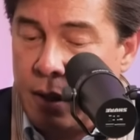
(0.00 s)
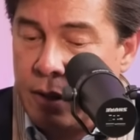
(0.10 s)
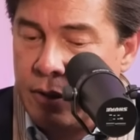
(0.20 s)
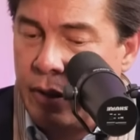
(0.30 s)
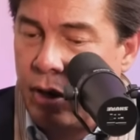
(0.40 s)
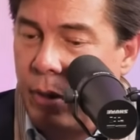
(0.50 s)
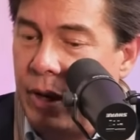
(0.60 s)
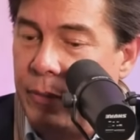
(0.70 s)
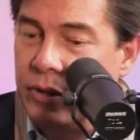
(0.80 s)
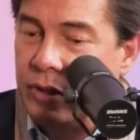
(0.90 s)
So then all my
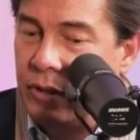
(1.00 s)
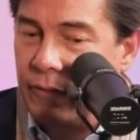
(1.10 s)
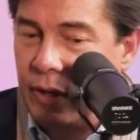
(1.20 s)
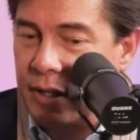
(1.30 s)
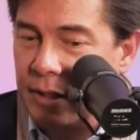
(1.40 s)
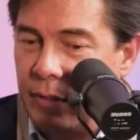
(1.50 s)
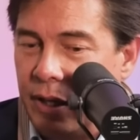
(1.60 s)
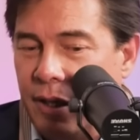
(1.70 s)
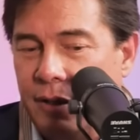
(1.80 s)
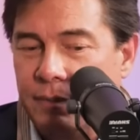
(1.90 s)
musician friends, I'm like,
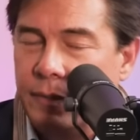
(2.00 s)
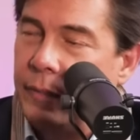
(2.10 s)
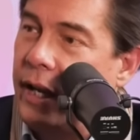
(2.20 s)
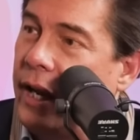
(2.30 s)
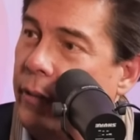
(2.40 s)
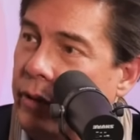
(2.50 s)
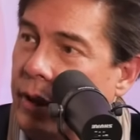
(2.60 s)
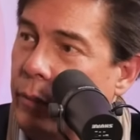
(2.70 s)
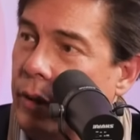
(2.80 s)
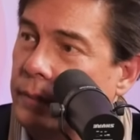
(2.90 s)
ah, I'm not hanging with you
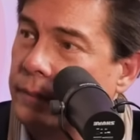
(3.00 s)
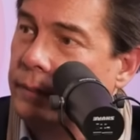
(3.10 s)
anymore,